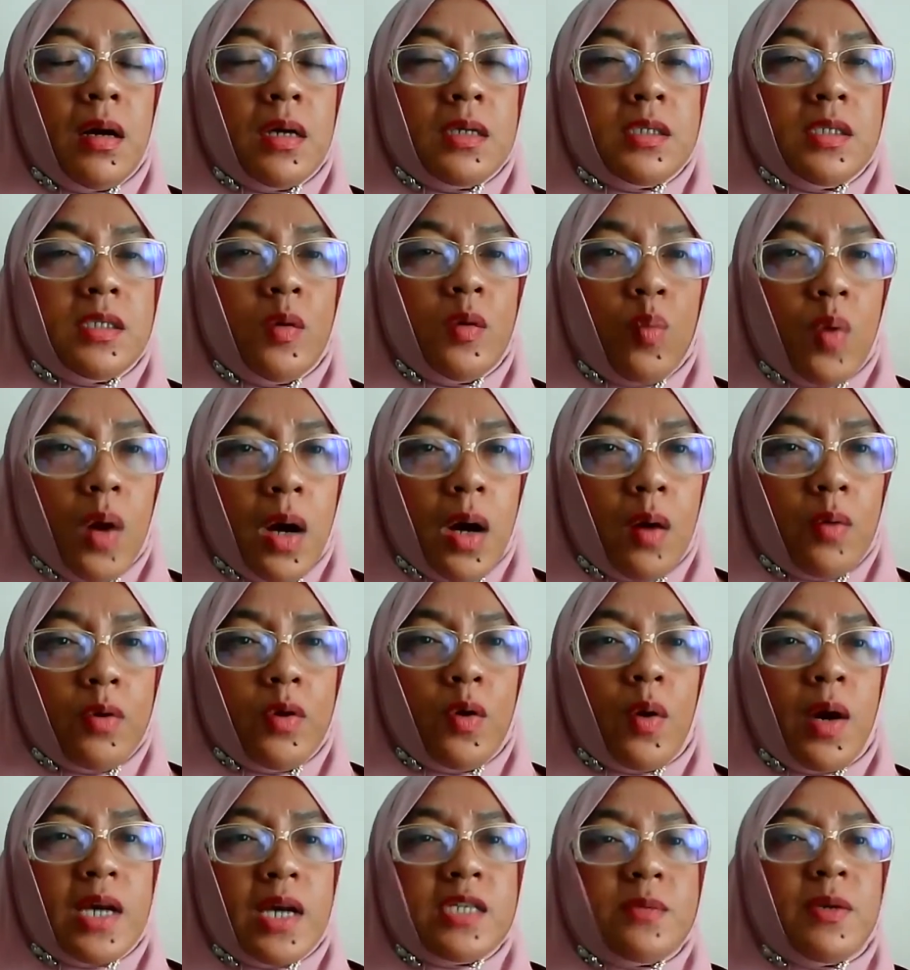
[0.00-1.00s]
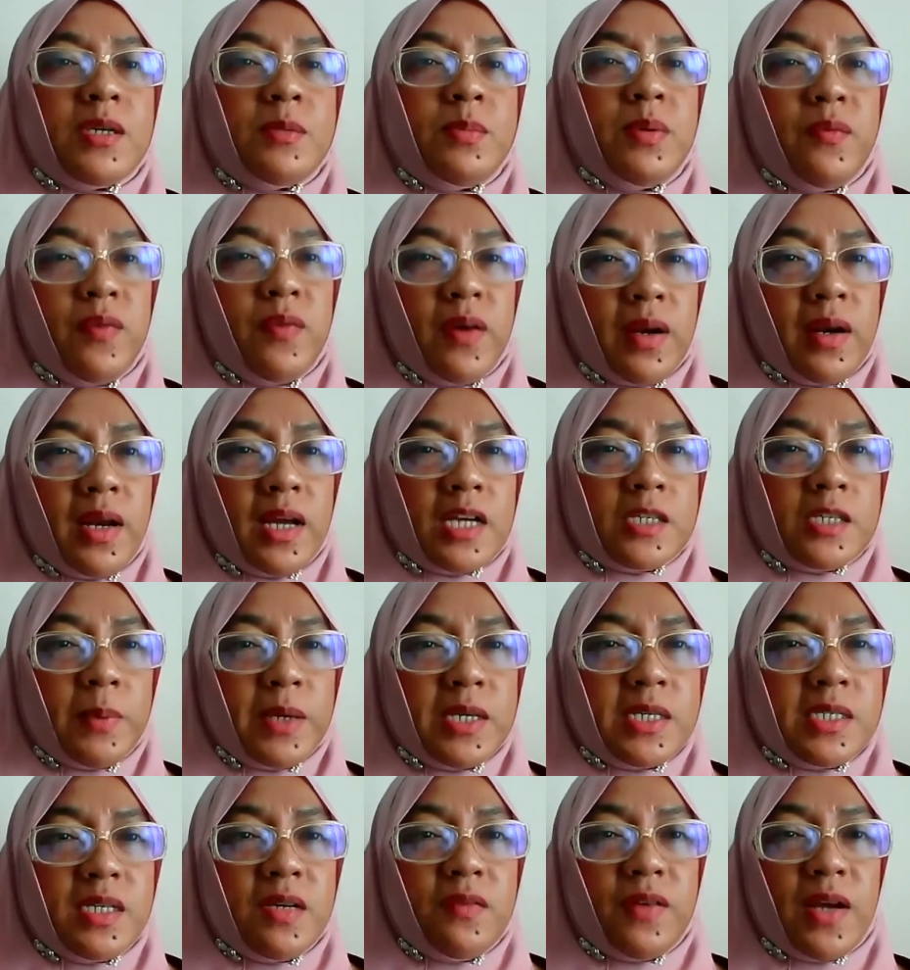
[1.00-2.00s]
I said, wow, your ass must be very
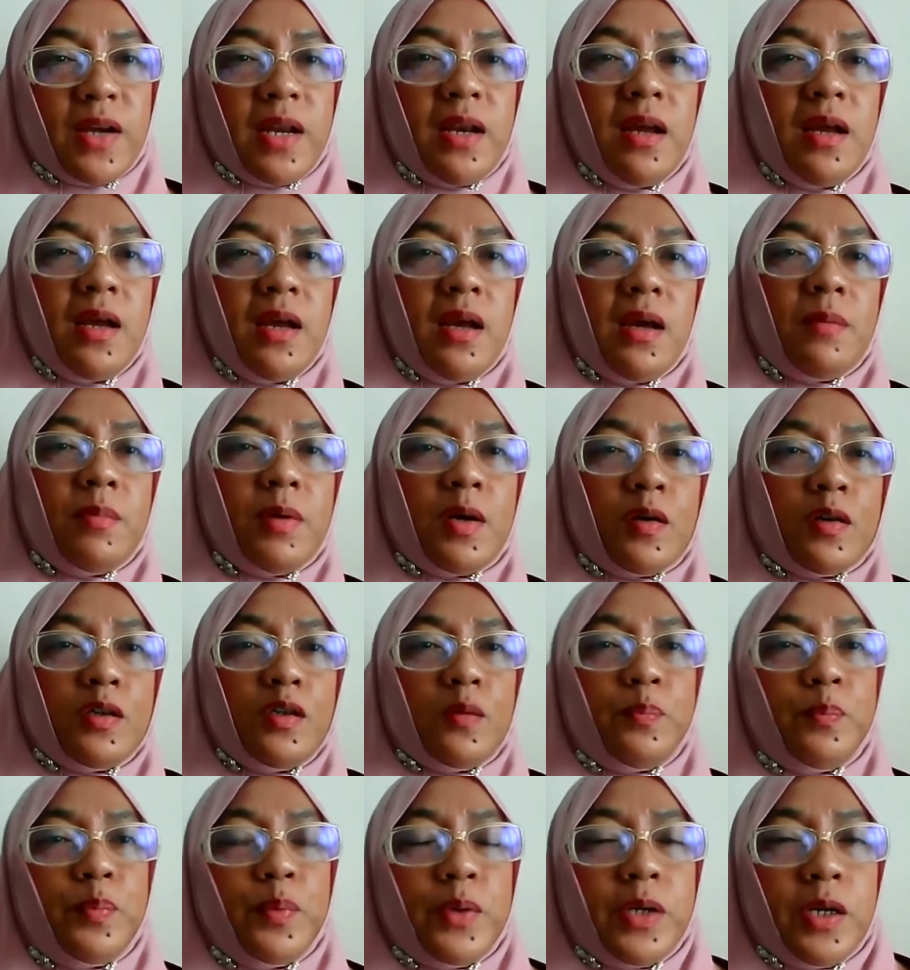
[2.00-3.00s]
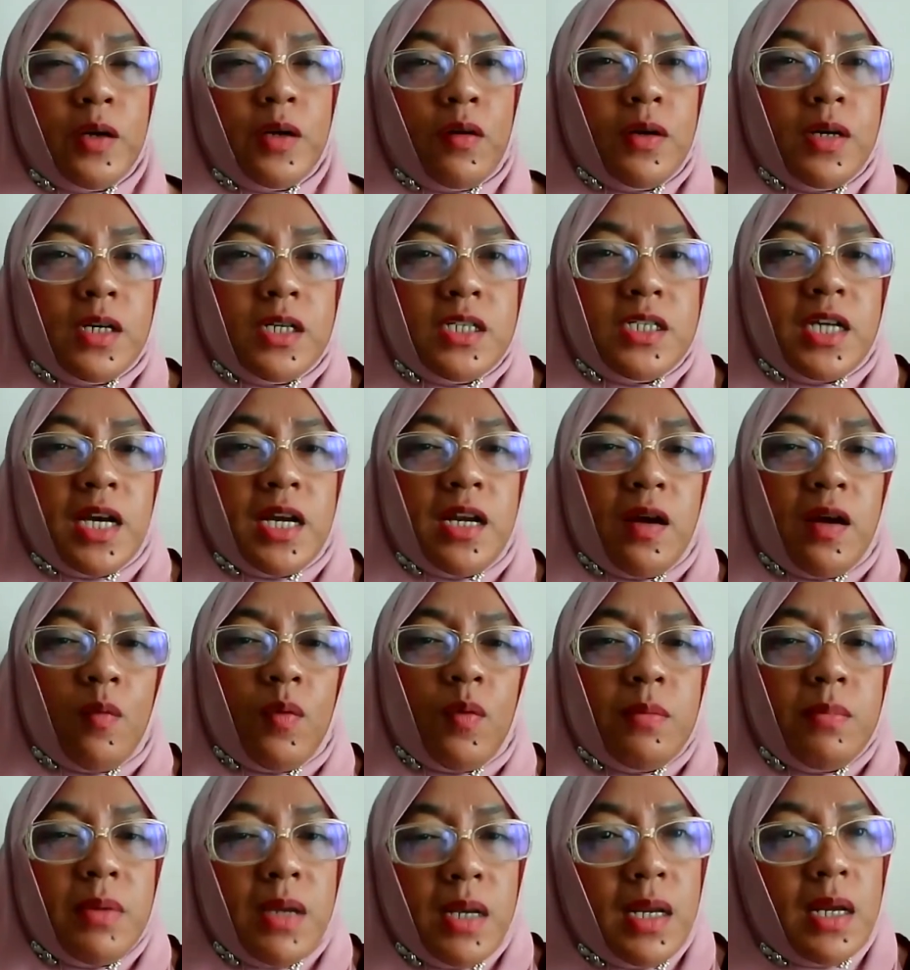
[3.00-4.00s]
expensive then because you put it on the chair that
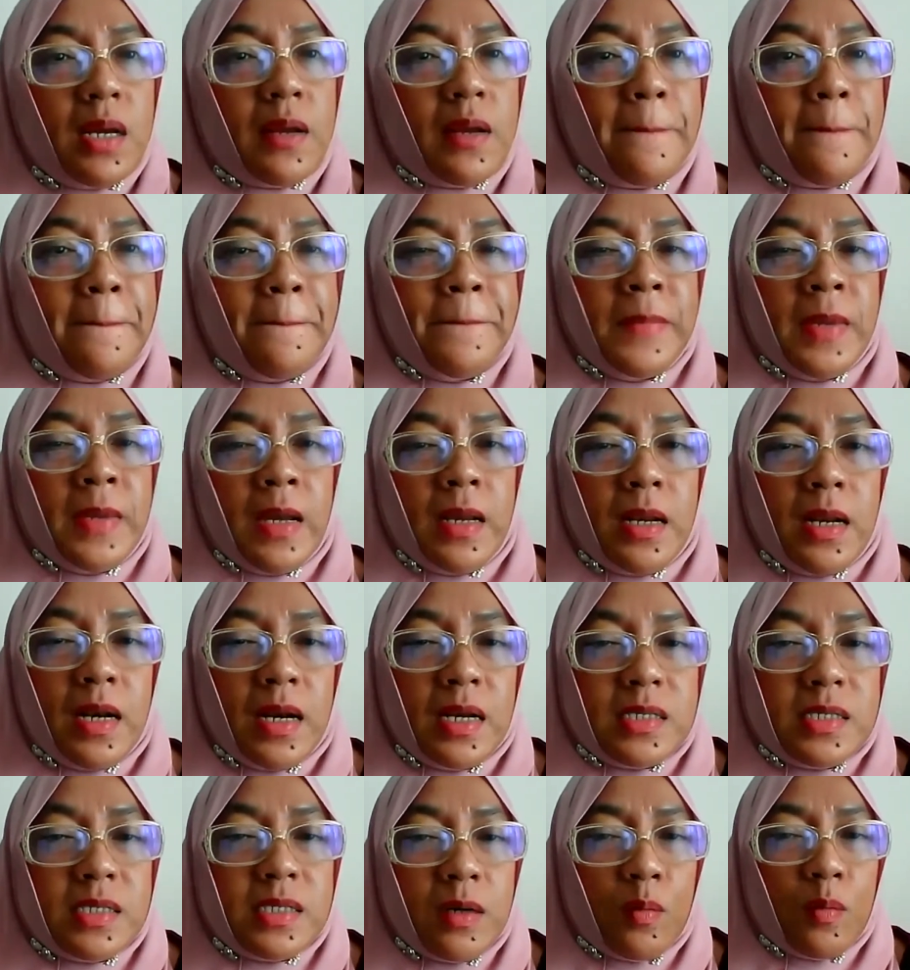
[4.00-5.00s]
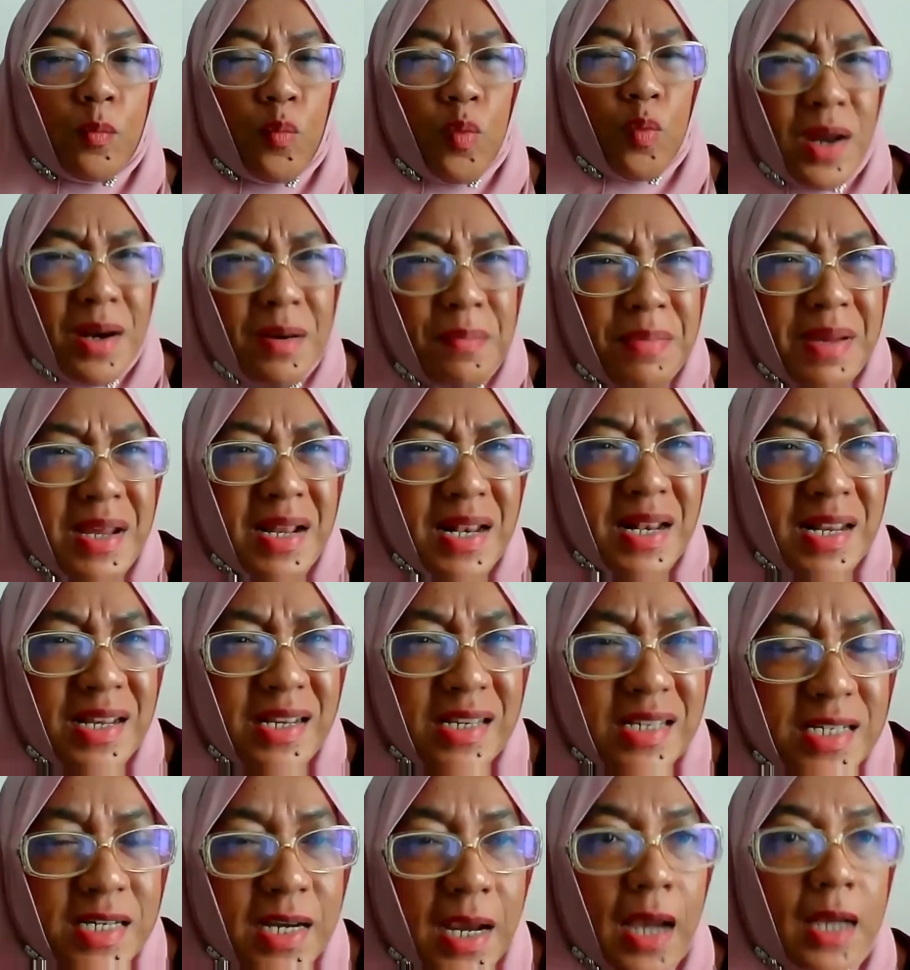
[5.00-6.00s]
1 million. Then I said, 1
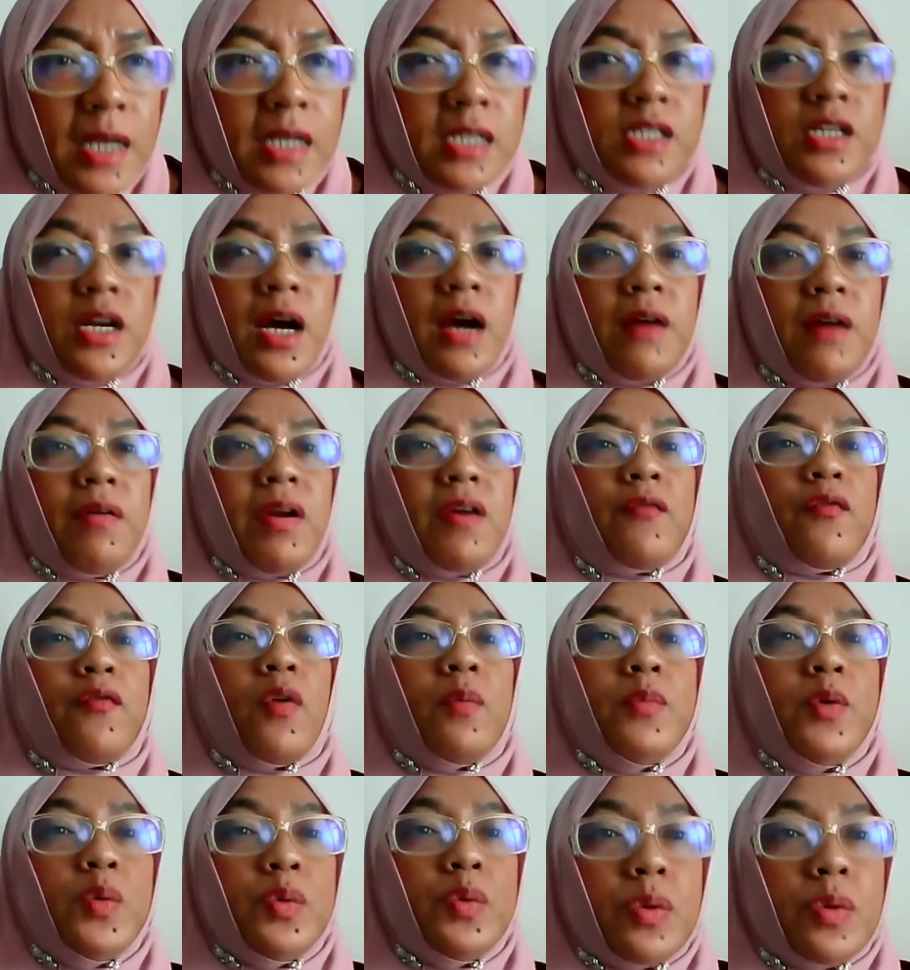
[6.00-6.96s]
million chair and it's direct from